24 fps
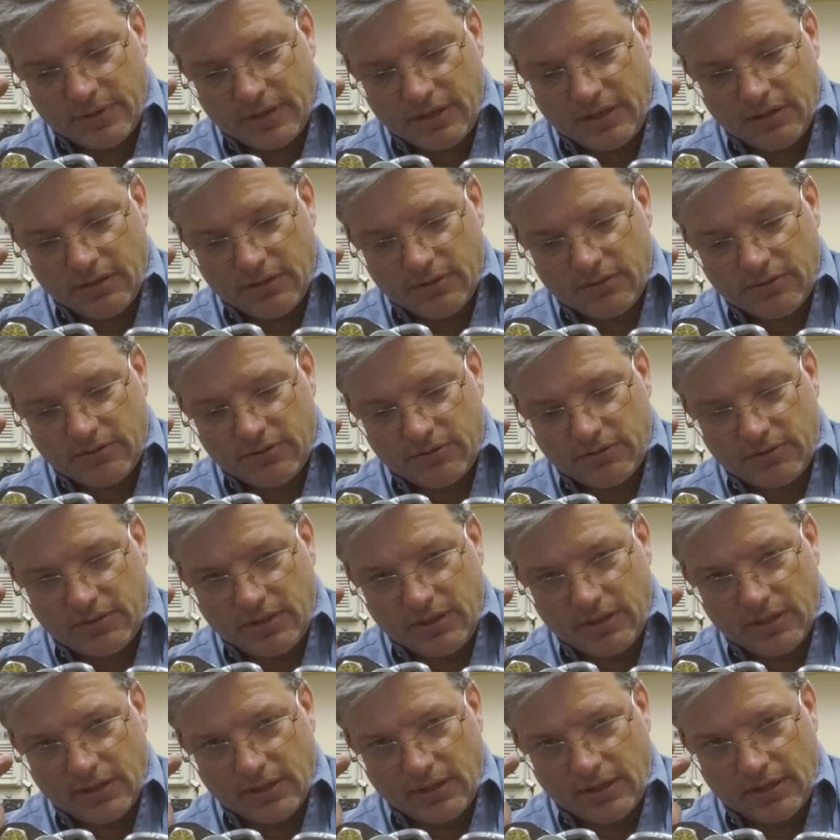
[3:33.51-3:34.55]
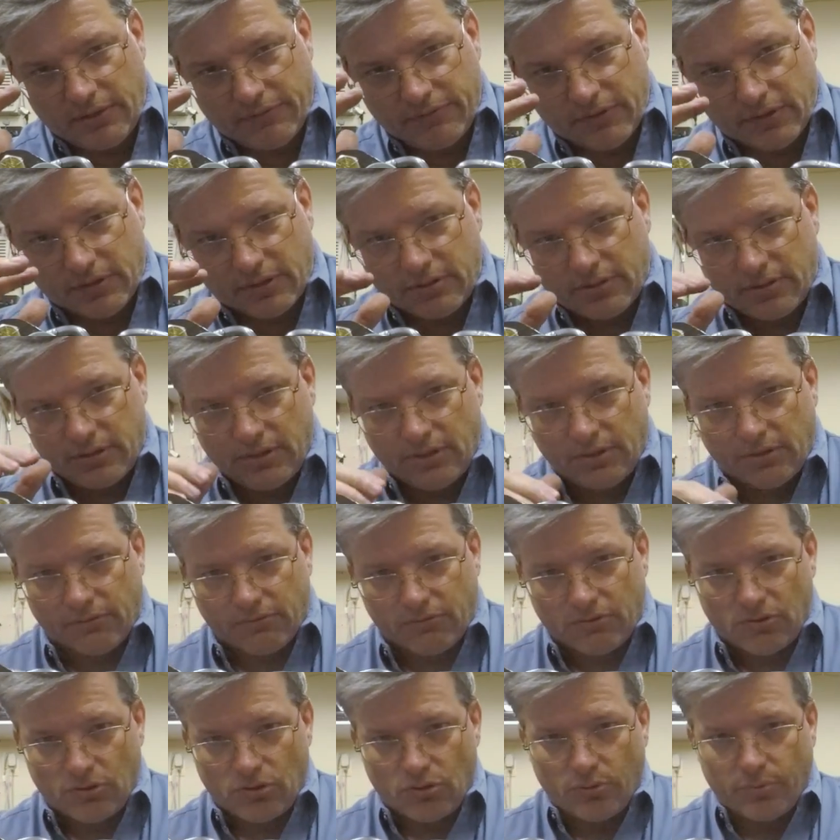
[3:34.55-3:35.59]
is the elephant in the
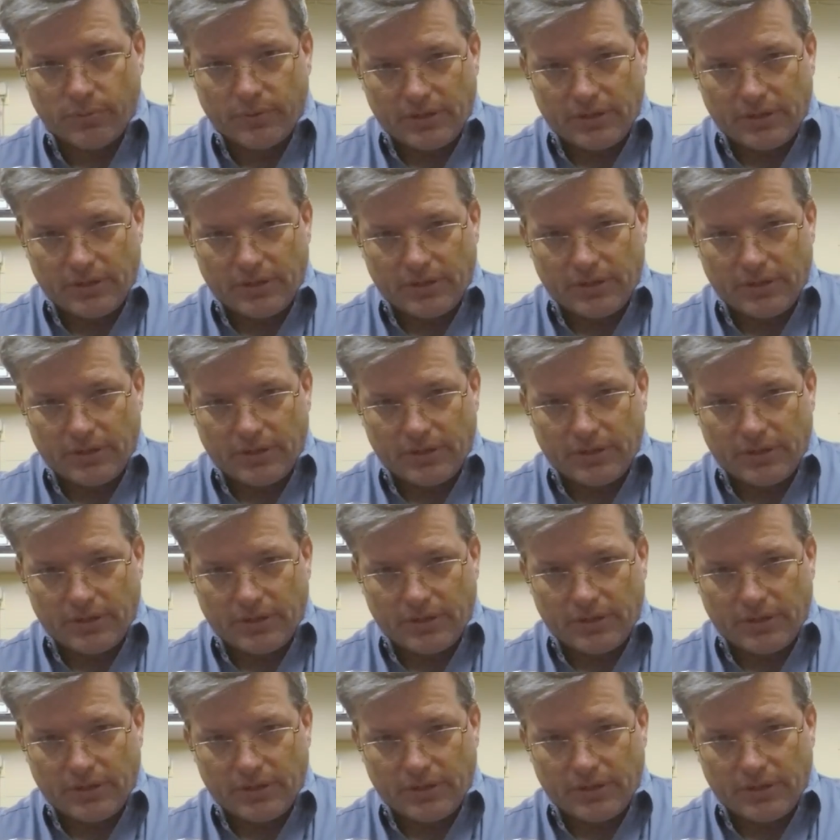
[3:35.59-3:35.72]
room,